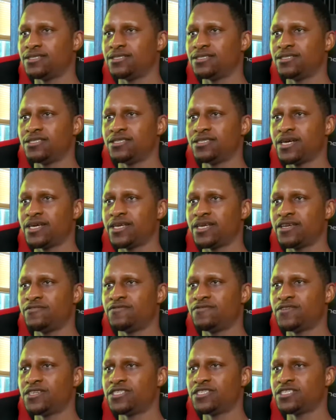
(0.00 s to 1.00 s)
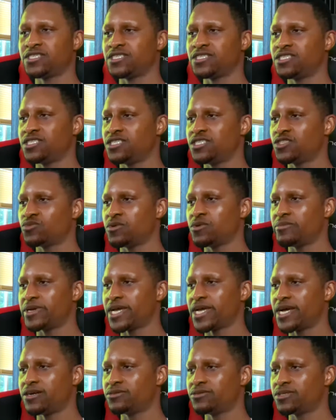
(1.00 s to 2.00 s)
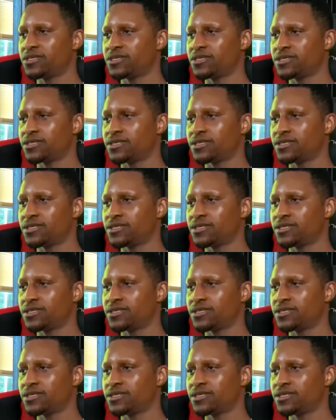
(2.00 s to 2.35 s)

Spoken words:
John A finished and she's swimming out.